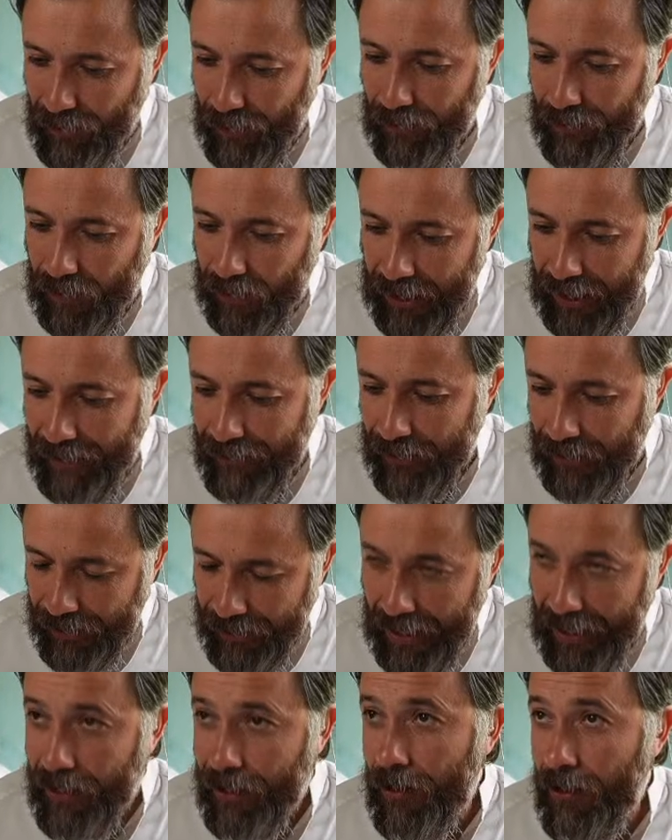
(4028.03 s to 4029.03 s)
the book of James
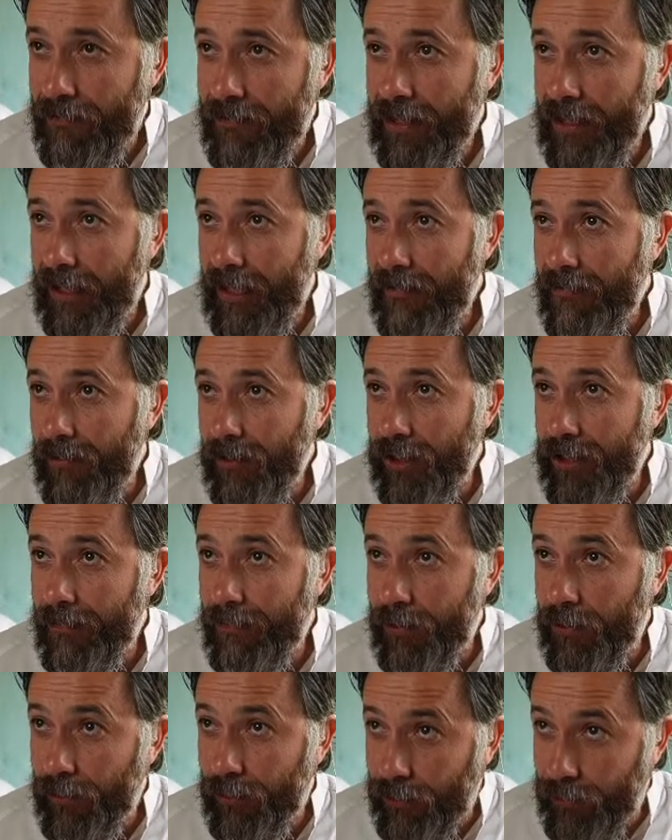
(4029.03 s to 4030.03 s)
YaHuWaH in Hebrew
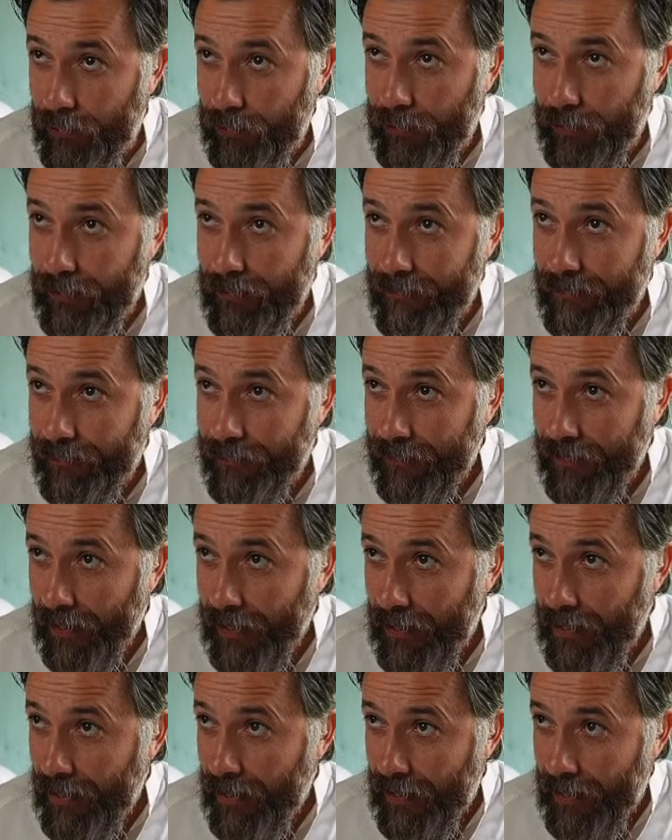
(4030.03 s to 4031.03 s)
chapter 2,
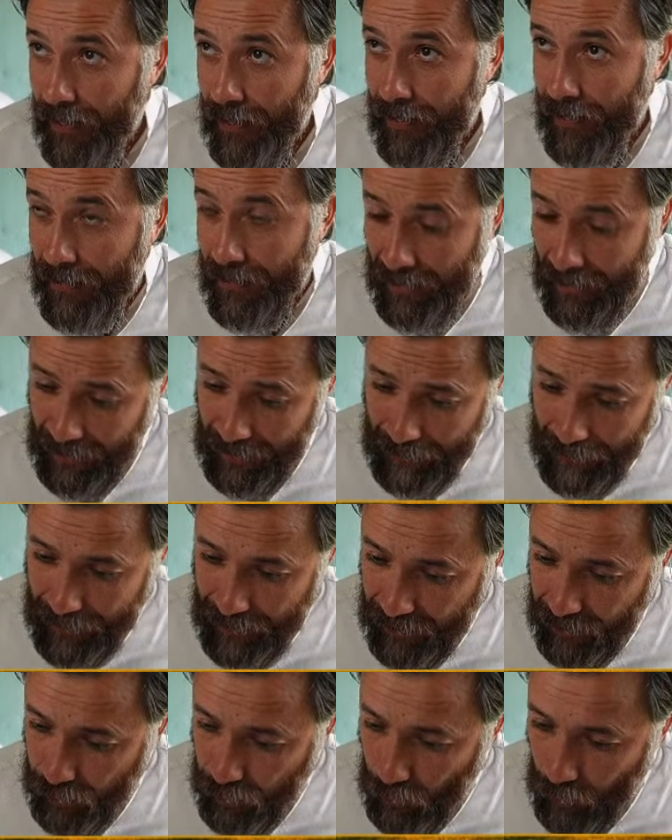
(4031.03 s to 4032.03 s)

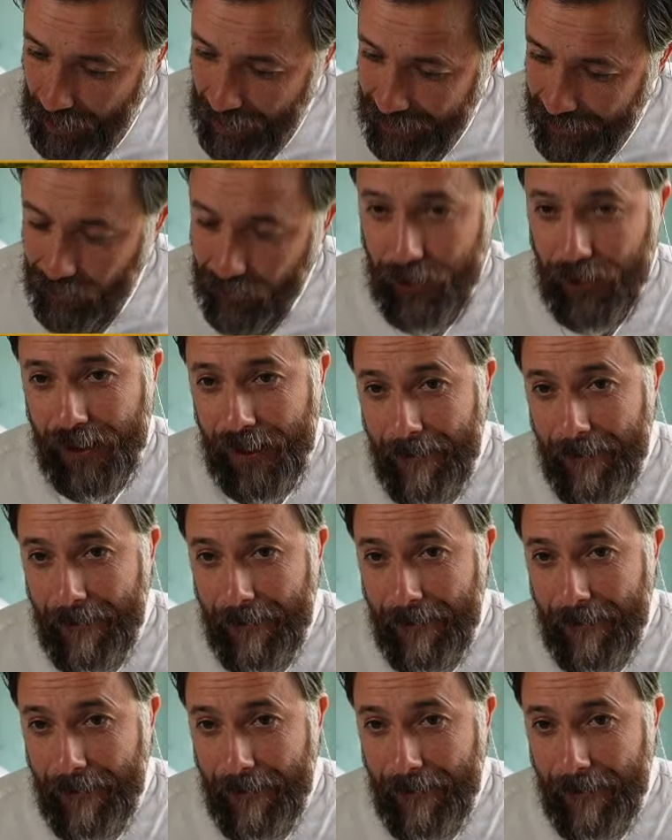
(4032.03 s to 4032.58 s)
verse 1 to